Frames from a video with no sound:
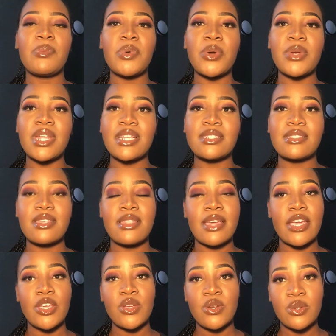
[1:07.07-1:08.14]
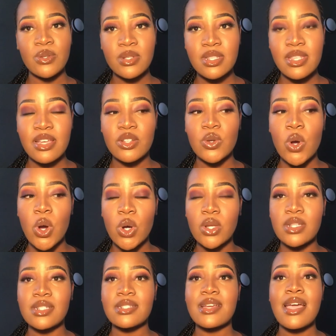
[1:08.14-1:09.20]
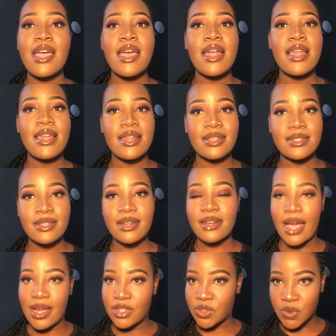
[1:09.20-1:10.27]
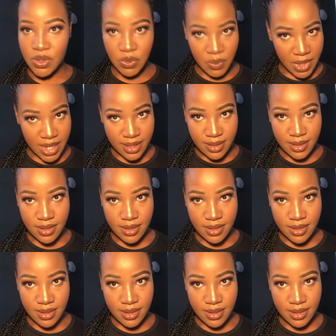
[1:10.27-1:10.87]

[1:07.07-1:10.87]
products that I use that cost less than 100 rand